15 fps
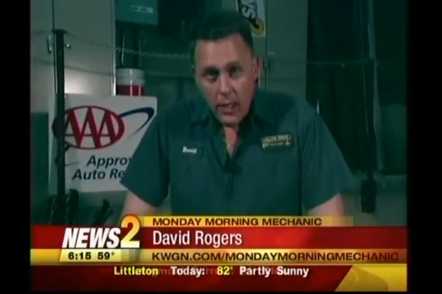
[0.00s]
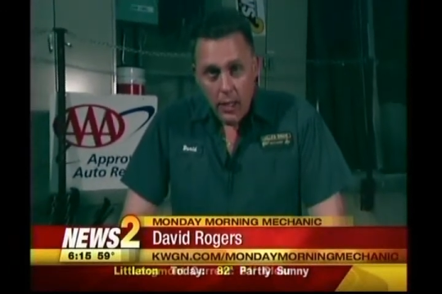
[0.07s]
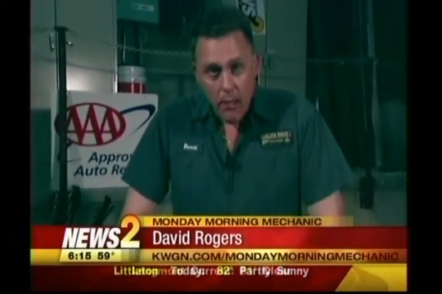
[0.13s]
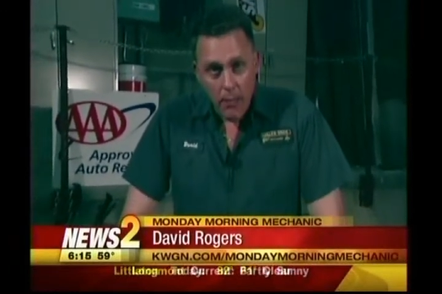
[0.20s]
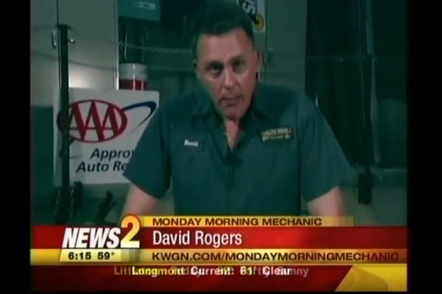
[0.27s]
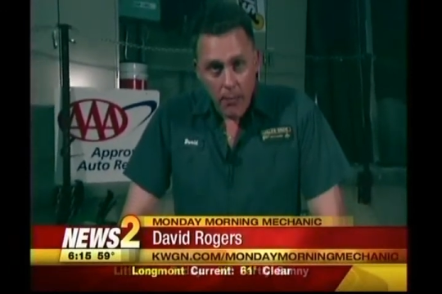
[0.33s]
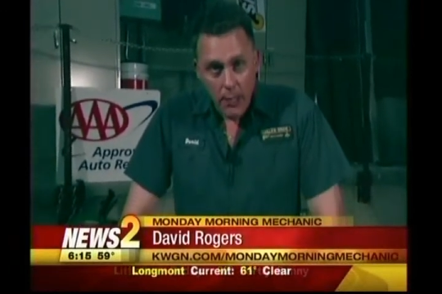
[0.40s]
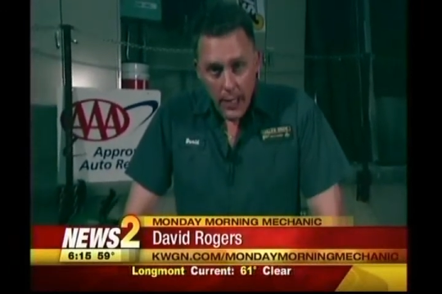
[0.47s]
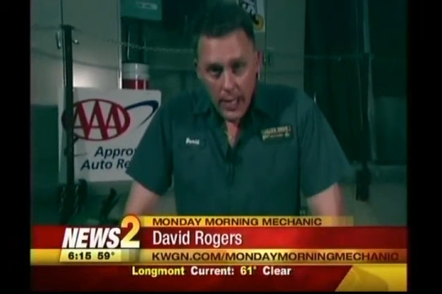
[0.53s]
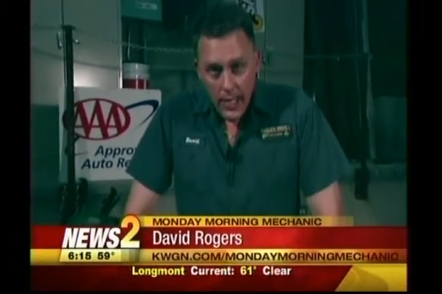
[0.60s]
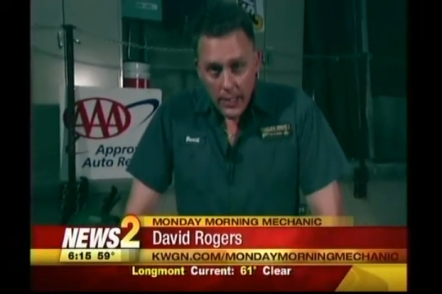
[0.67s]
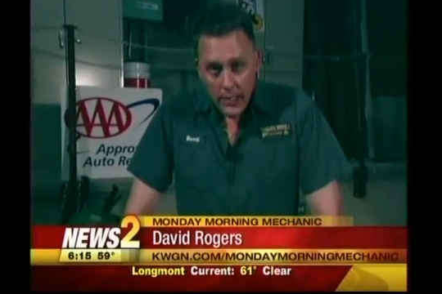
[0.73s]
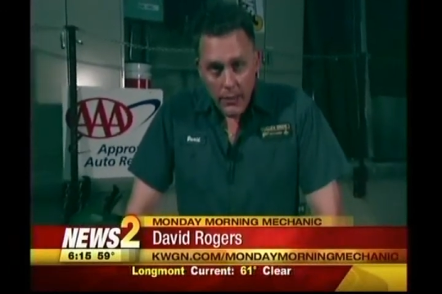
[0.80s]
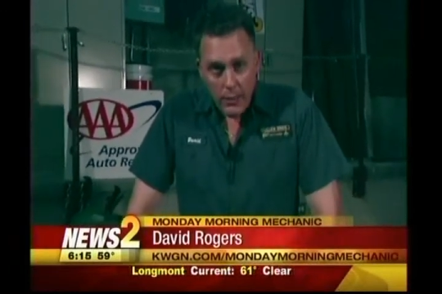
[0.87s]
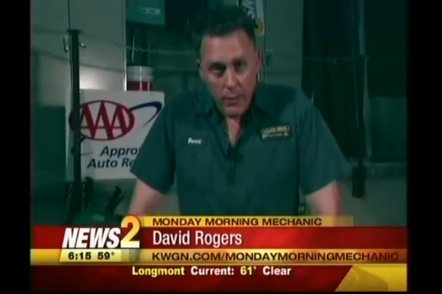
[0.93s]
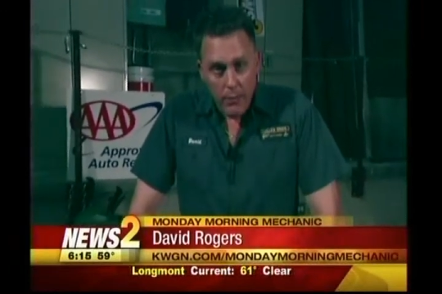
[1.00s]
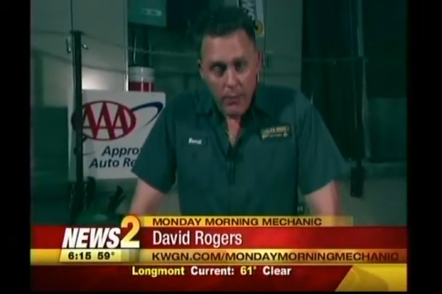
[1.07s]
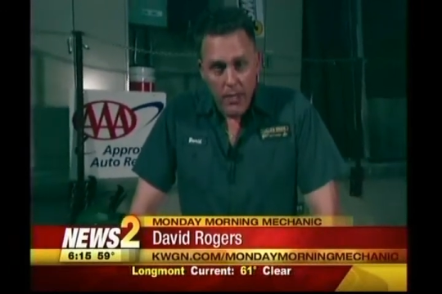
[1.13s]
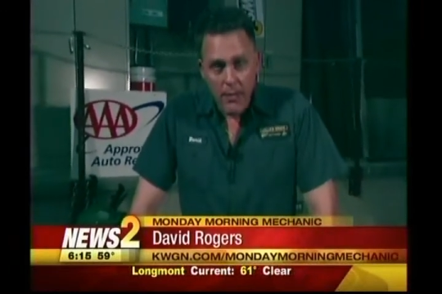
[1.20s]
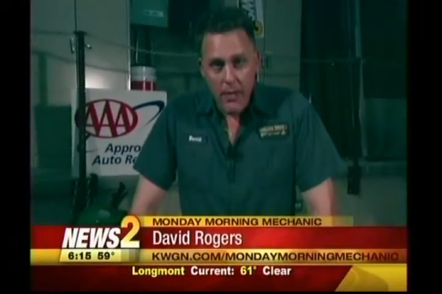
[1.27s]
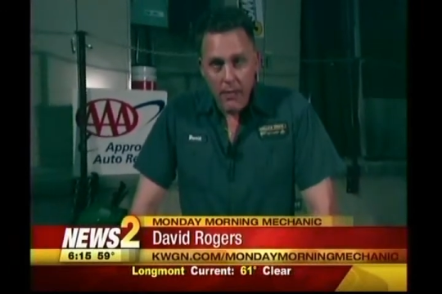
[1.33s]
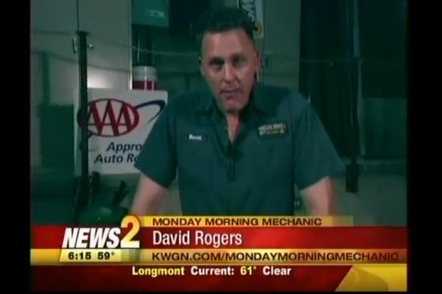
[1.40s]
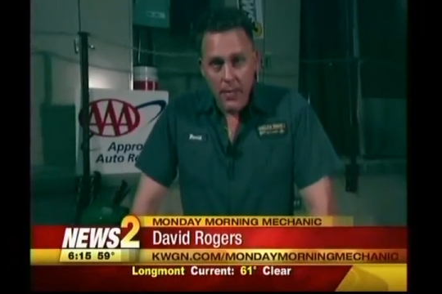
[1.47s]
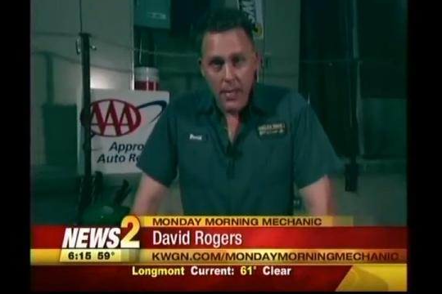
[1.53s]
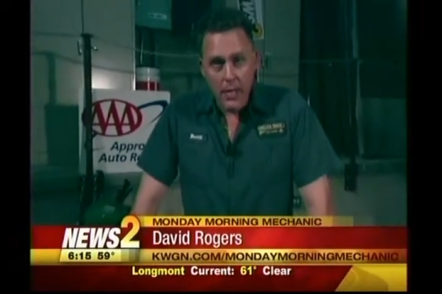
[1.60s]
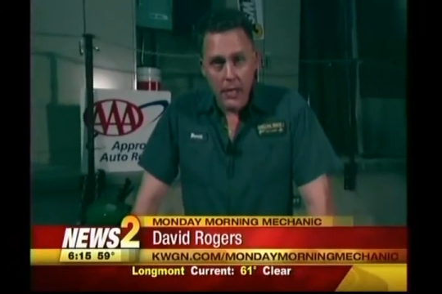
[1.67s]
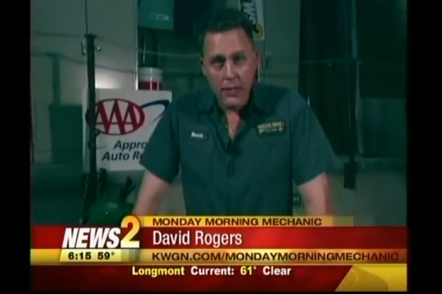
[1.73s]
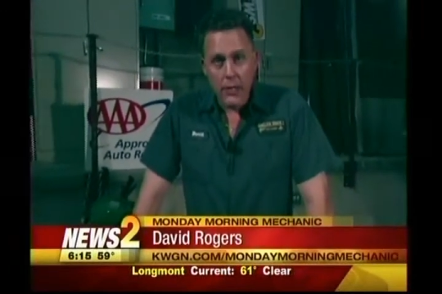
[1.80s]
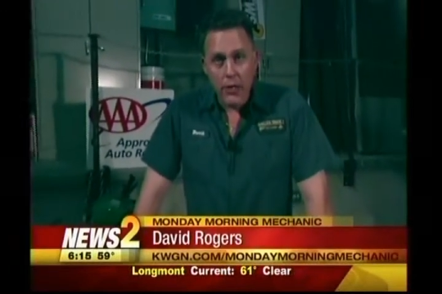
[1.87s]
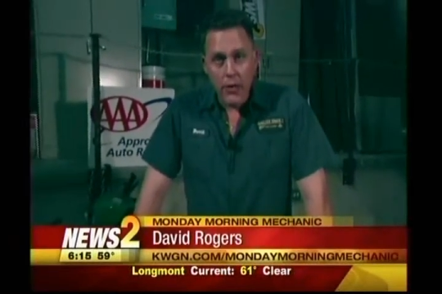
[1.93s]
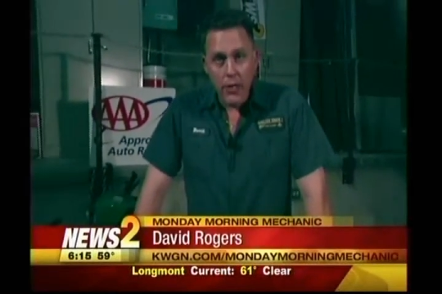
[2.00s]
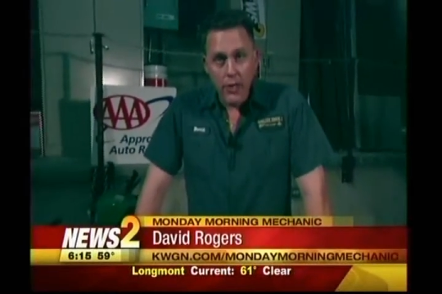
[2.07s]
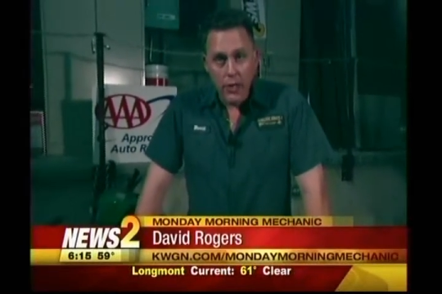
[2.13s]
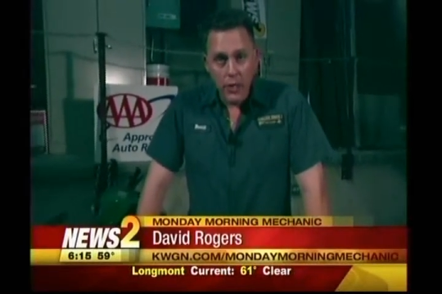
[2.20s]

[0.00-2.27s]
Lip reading: complaints with BBB and attorney